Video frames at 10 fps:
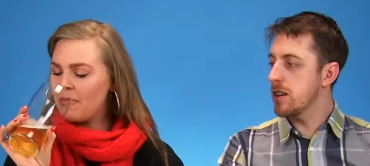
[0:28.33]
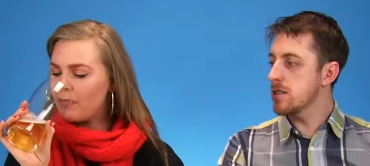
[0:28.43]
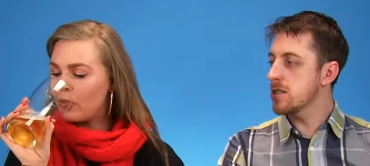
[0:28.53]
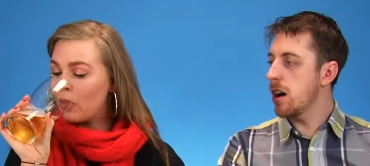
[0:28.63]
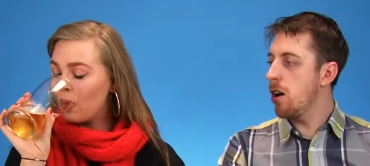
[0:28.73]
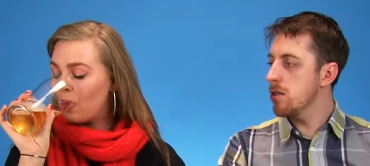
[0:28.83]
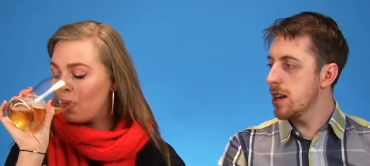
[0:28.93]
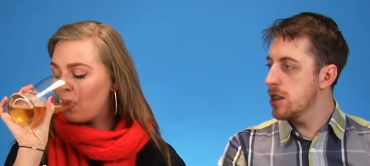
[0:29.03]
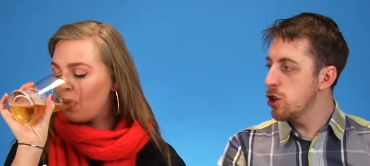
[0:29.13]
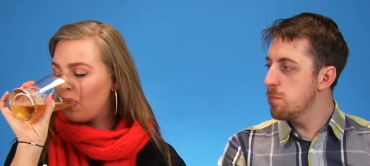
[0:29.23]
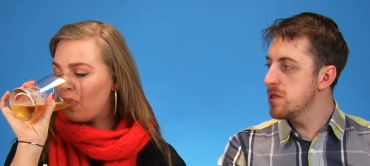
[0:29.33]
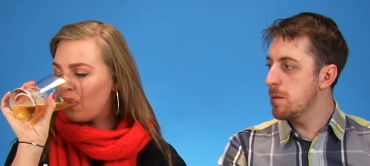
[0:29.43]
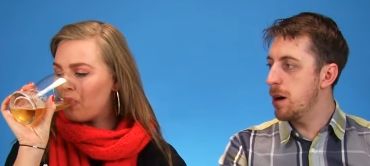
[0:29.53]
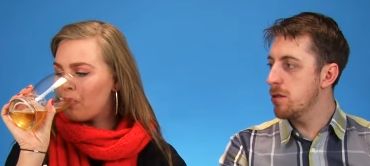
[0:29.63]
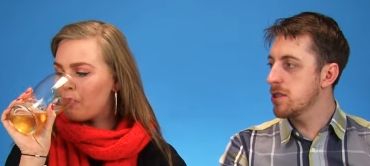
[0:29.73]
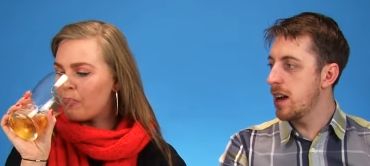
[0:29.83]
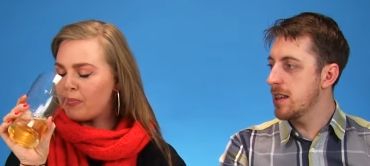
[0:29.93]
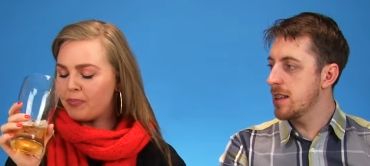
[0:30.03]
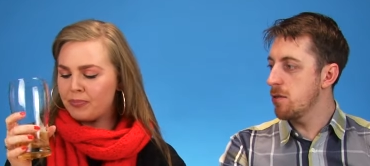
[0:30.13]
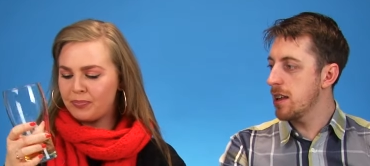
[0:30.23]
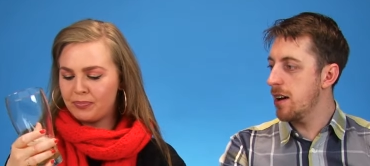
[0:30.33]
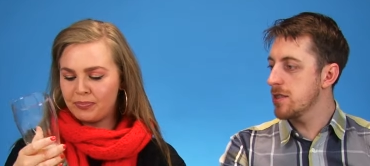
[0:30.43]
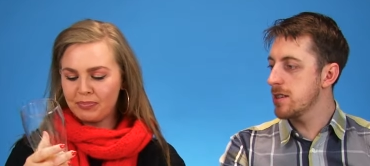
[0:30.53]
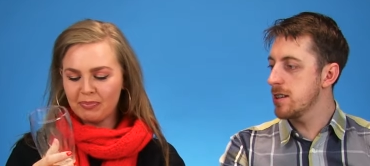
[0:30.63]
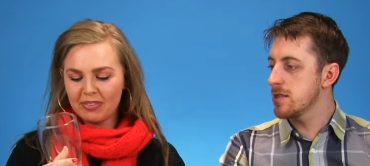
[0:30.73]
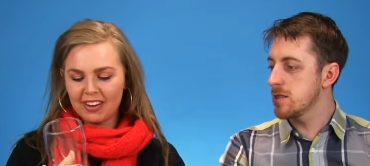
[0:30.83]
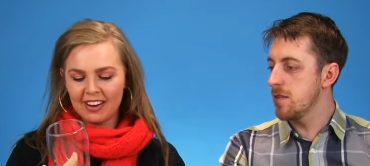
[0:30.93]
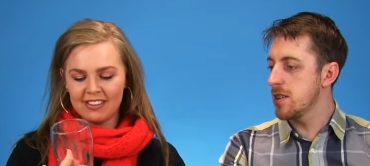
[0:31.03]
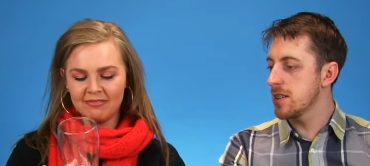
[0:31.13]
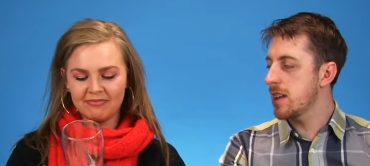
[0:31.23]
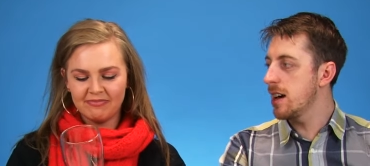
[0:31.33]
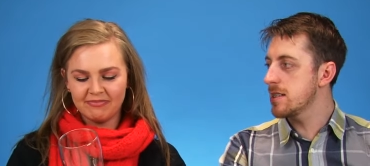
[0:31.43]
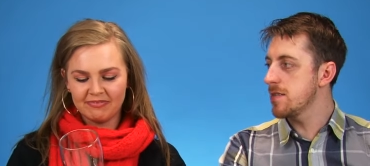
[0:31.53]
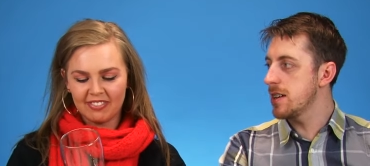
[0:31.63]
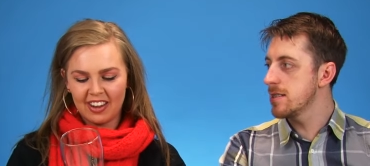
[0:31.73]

Speaker 1: because it's cold, it numbs your mouth and you don't have to suffer the taste of